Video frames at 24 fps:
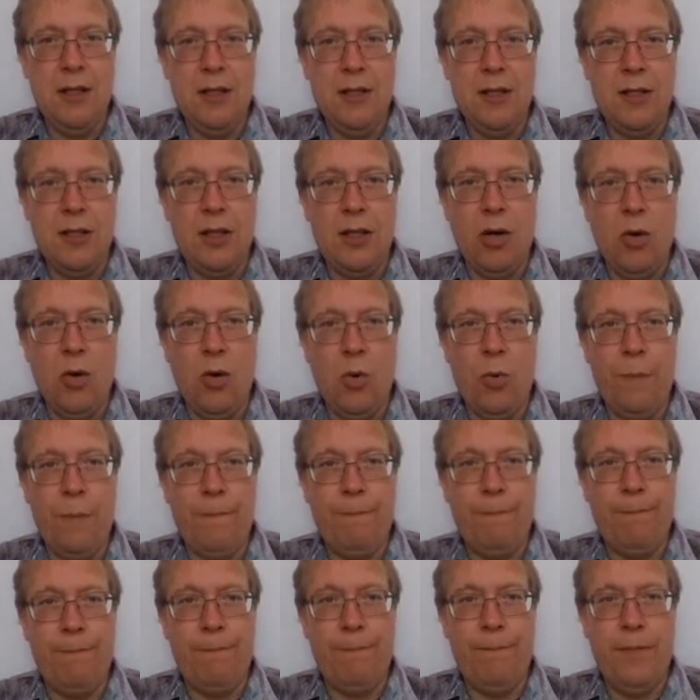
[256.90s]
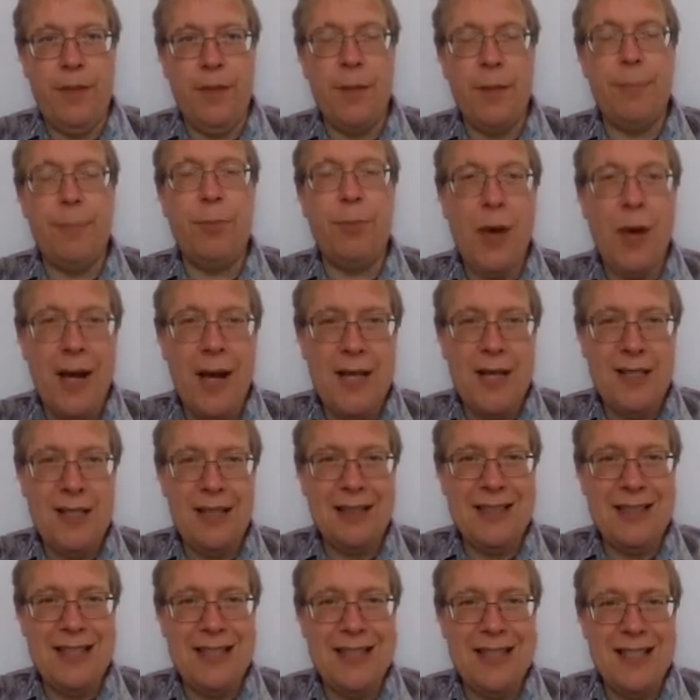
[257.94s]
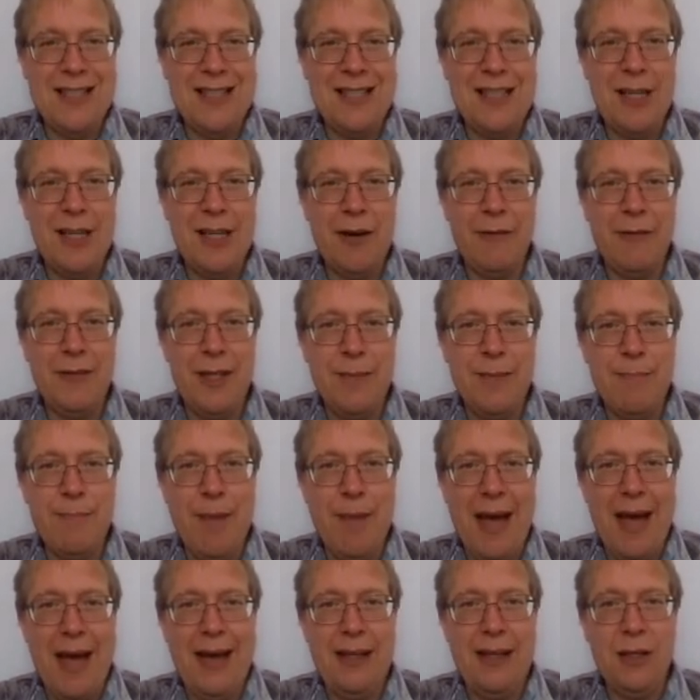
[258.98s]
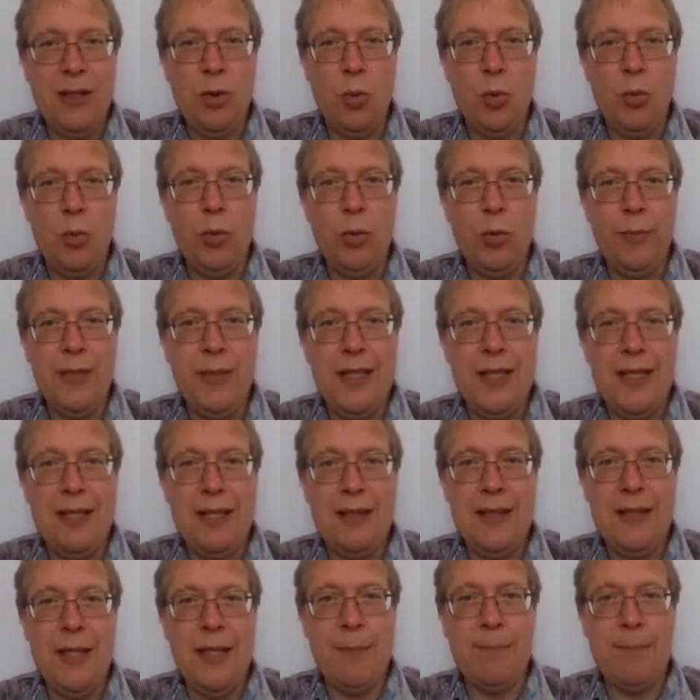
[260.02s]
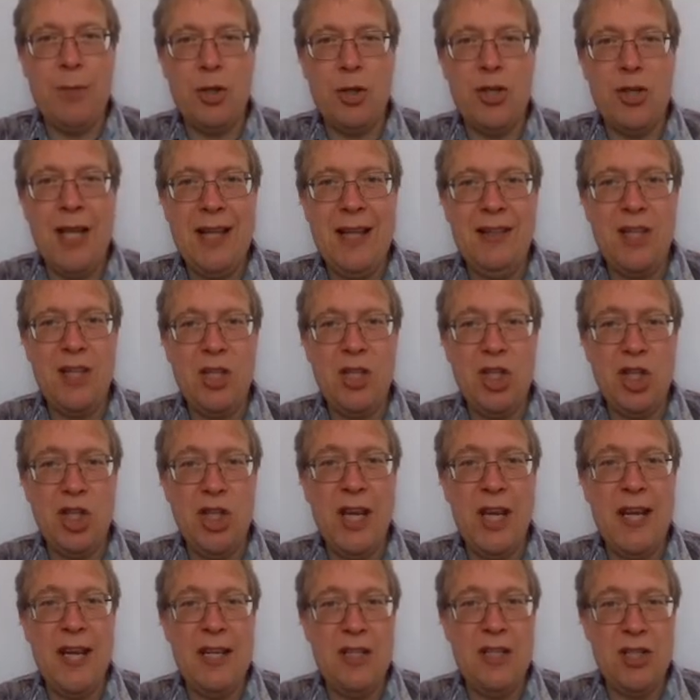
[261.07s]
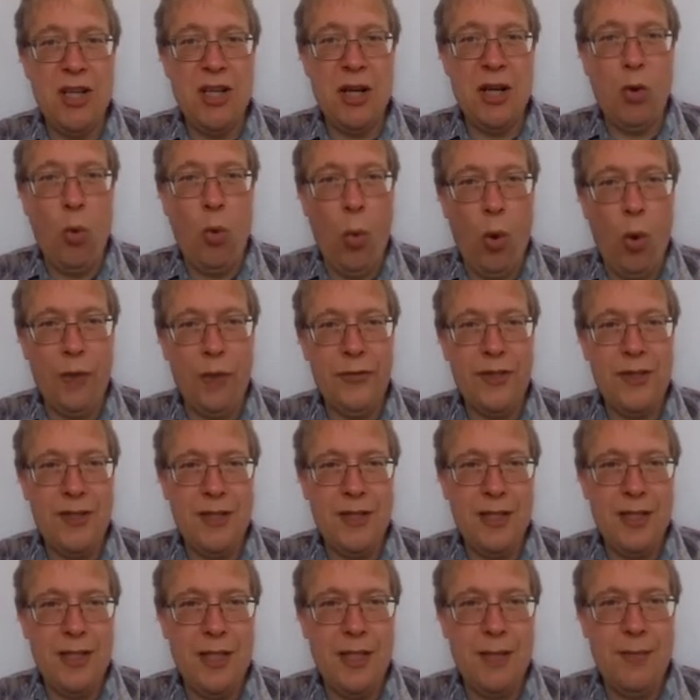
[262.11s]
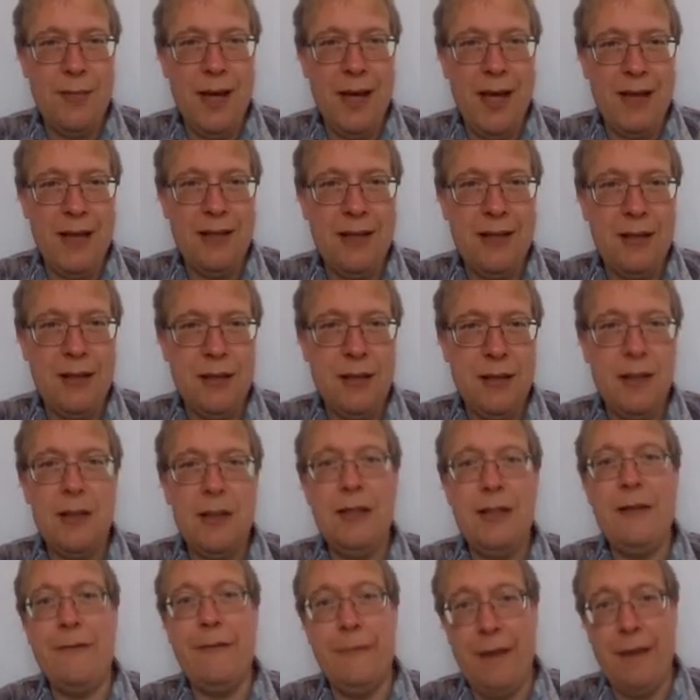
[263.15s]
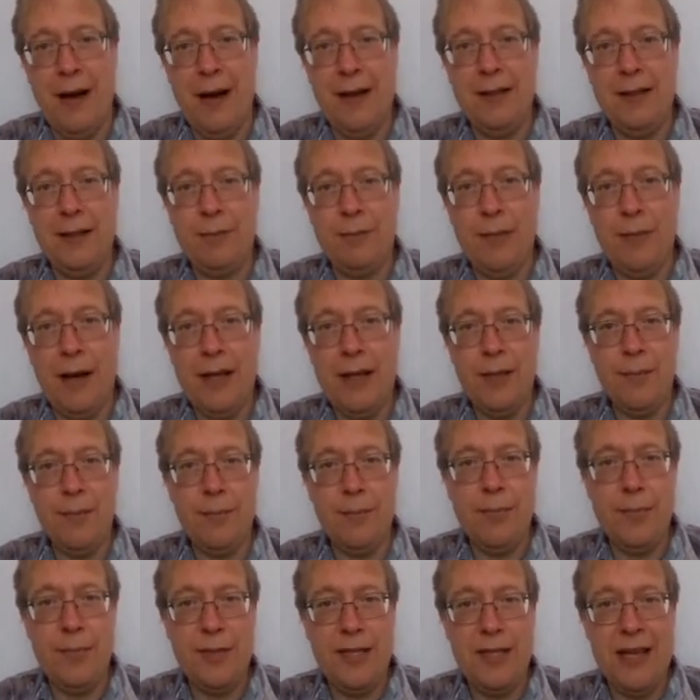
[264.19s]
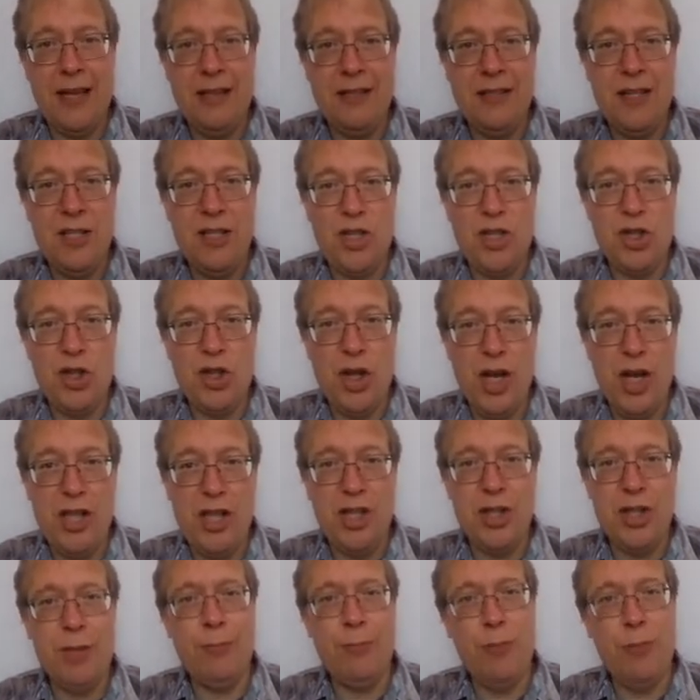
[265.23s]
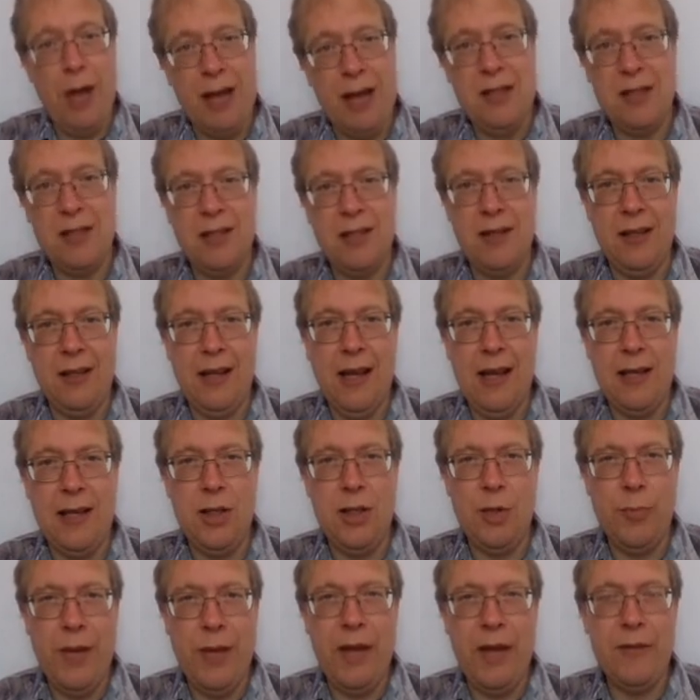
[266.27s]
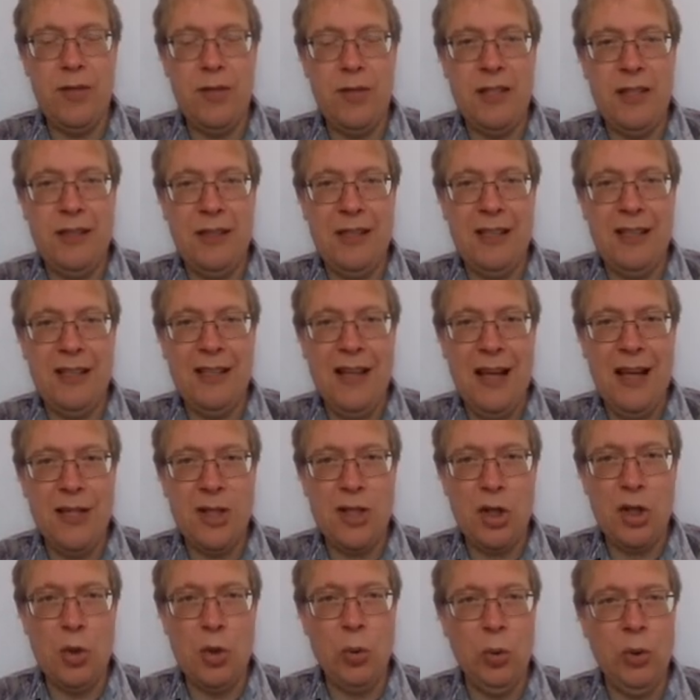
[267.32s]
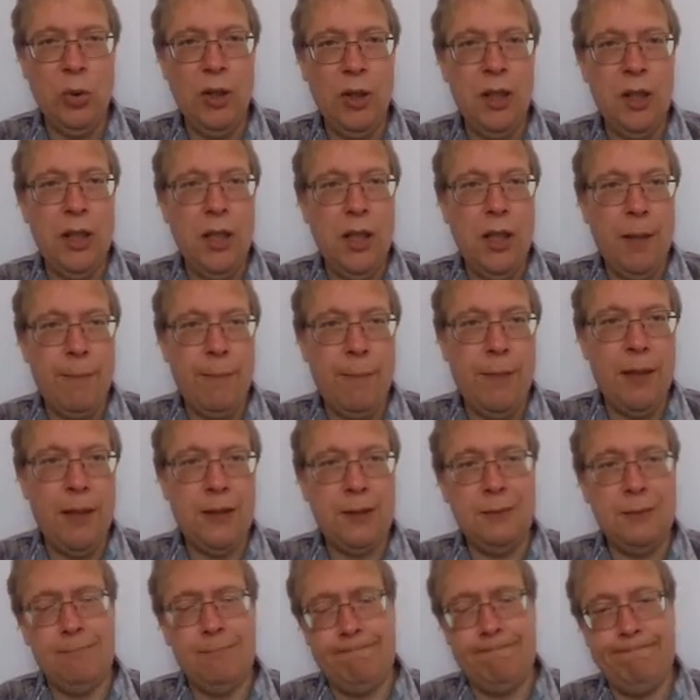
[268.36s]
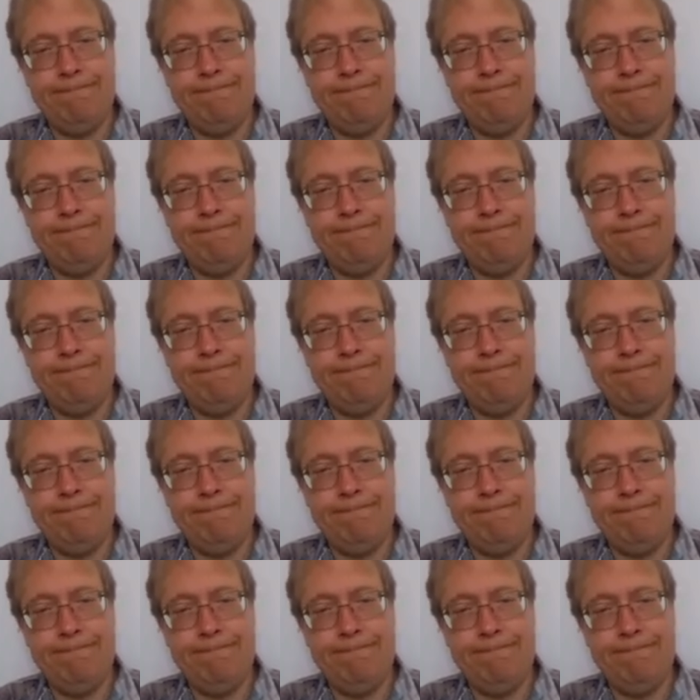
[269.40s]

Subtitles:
So the price elasticity of demand will be the percentage change in quantity demanded divided by the percentage change in price. And again, you may have seen it in high school, but